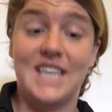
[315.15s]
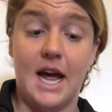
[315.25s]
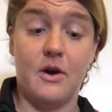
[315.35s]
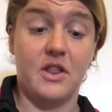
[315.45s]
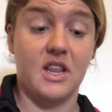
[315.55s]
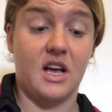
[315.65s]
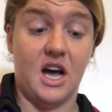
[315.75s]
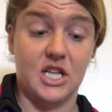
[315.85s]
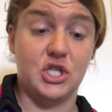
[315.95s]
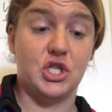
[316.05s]
down in the
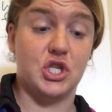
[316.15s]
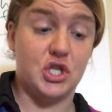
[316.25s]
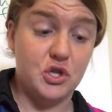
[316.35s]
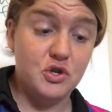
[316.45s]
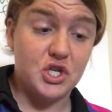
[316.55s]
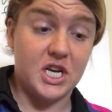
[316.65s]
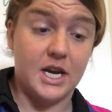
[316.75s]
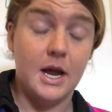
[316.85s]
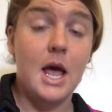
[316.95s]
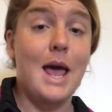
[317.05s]

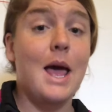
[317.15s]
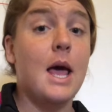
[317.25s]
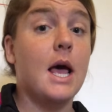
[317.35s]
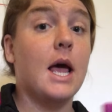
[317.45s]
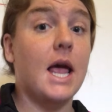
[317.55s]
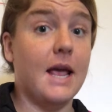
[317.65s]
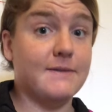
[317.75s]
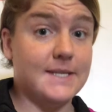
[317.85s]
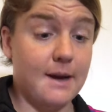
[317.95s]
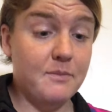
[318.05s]
Constitution.
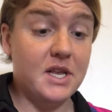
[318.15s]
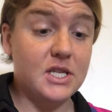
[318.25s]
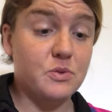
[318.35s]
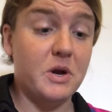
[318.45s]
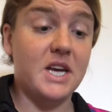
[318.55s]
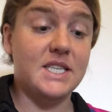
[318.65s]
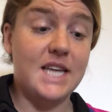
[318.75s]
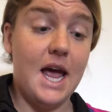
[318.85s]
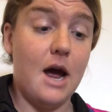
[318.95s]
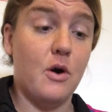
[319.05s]
If something's written
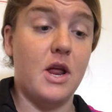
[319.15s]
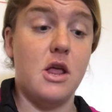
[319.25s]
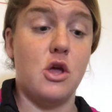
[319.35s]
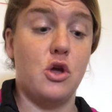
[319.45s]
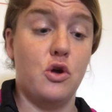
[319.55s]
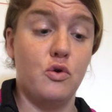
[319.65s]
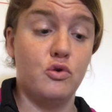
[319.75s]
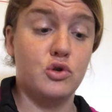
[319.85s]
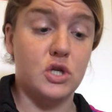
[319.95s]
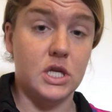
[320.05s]
down, it
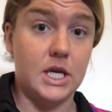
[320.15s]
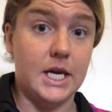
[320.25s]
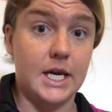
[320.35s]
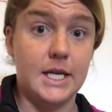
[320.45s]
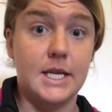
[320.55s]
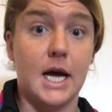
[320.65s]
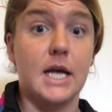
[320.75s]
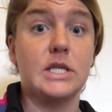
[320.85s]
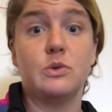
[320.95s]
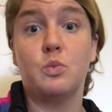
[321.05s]
usually
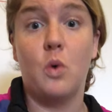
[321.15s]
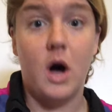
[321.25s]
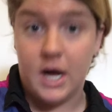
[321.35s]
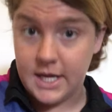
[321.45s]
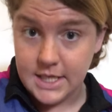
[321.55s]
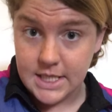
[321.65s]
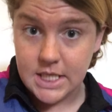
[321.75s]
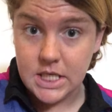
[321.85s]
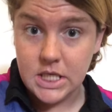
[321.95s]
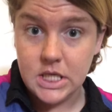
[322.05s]
does
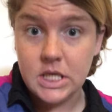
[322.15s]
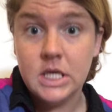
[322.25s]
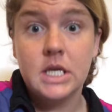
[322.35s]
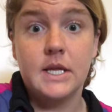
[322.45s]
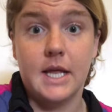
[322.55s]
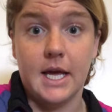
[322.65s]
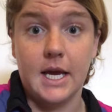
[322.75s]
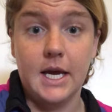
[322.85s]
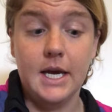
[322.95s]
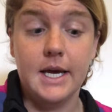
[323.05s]
what?
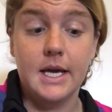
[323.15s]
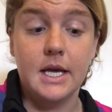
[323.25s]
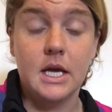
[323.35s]
Think.